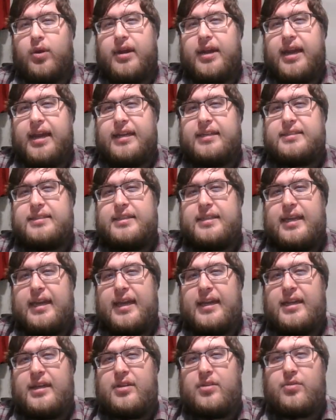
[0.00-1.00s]

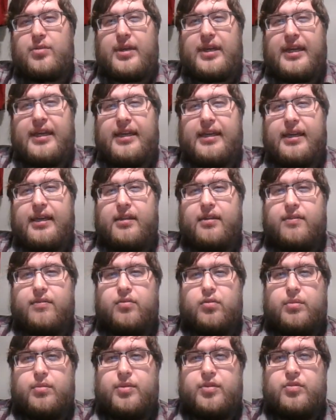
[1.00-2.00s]
1983 in the
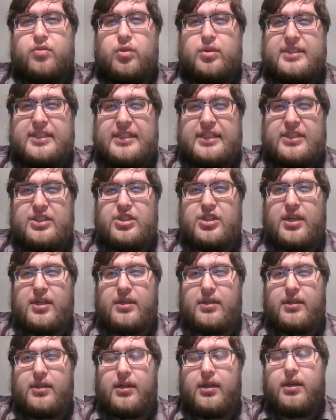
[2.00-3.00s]
form of
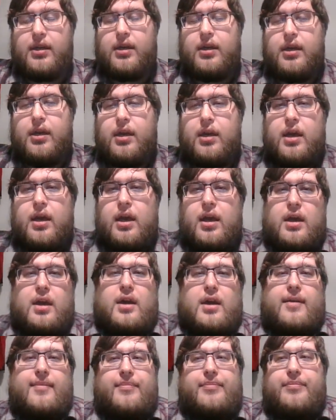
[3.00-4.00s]
Rhodesia,
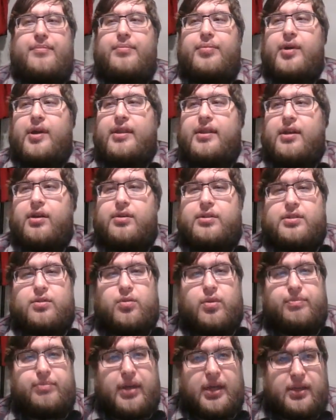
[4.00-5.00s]
um, but there was a
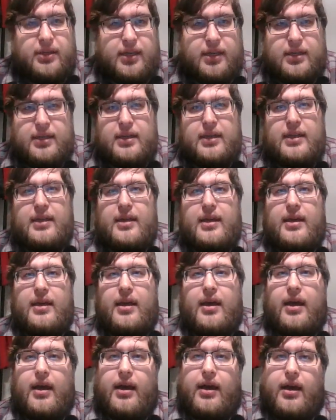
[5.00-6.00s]
rebellion,
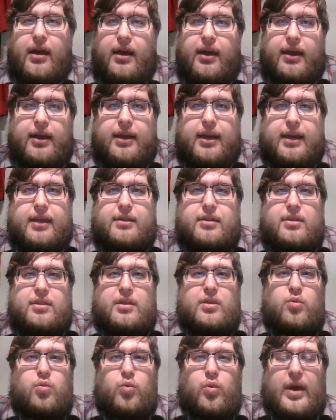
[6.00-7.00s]
uh, and
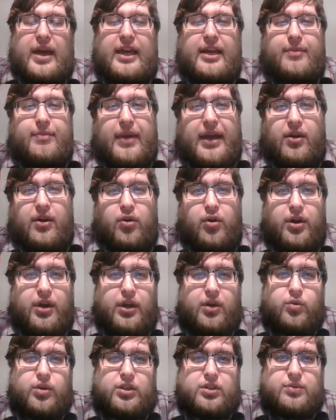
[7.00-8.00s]
the white
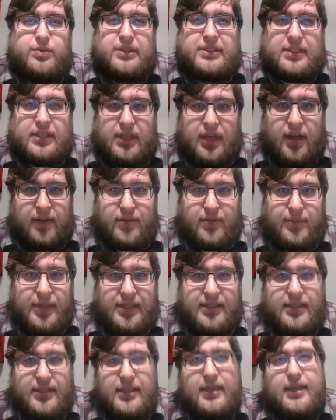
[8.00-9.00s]
minority, which was the
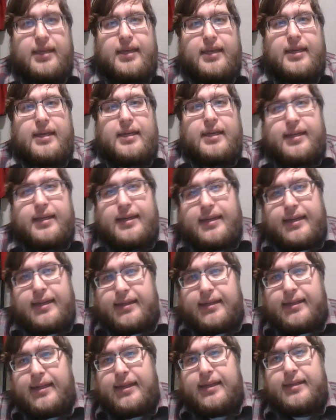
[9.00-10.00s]
government,
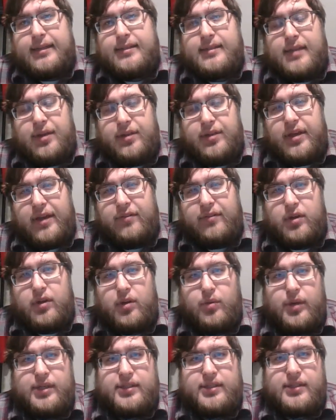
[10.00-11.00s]
kind of like South Africa
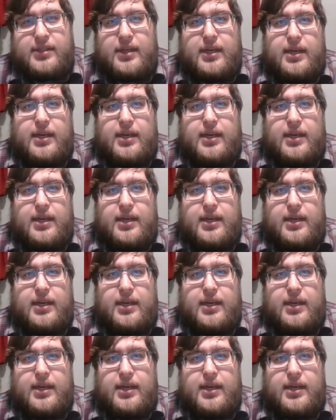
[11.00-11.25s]
was,